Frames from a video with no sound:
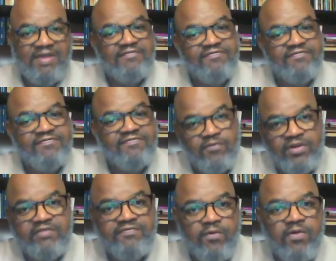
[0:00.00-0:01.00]
about
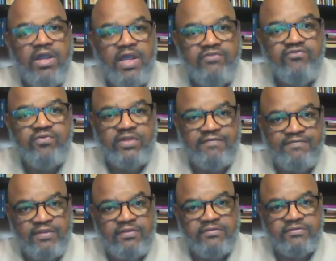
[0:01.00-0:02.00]
4,400
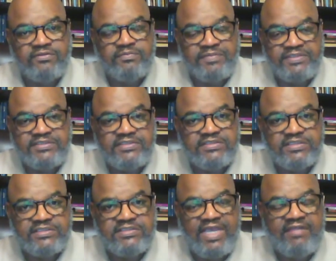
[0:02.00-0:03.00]
of those
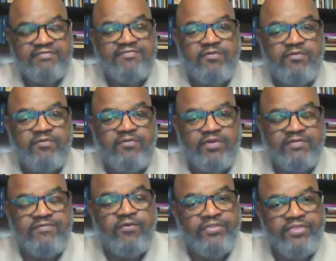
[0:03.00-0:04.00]
businesses out of
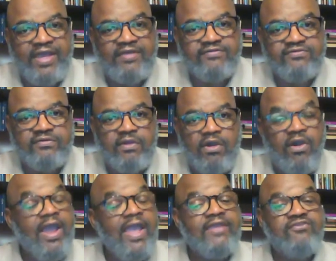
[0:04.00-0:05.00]
44,000
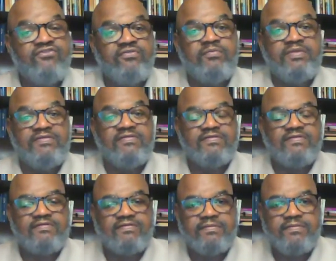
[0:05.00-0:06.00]
are Asian
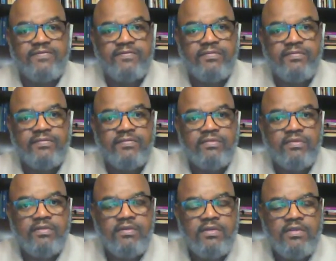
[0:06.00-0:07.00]
businesses.
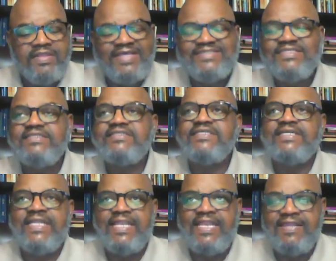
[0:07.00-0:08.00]
That's a
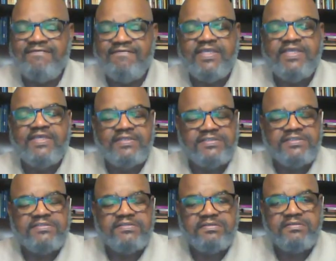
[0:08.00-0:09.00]

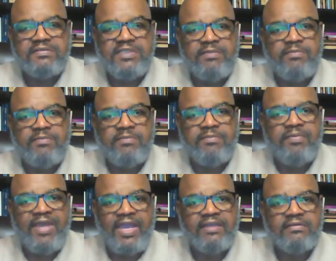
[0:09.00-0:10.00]
significant
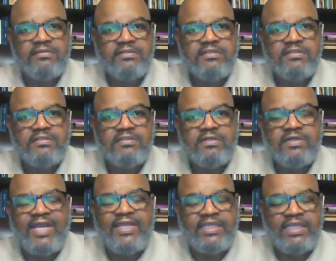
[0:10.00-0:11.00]
impact
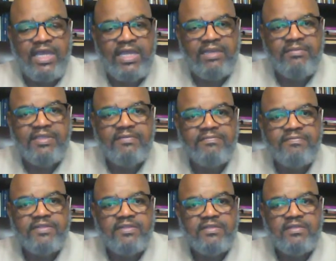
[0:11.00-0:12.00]
on our economy.
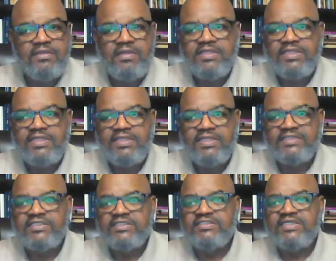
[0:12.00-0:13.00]

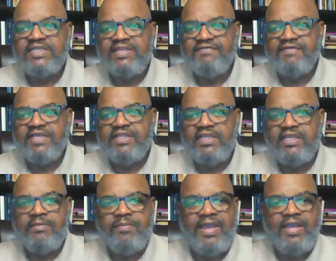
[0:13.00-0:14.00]
That's a significant
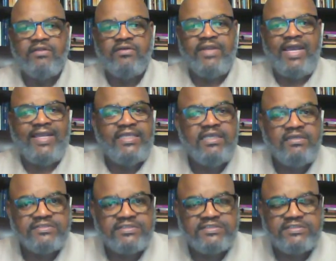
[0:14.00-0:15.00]
impact on our
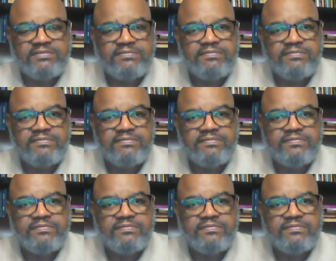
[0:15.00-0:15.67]
ecosystem.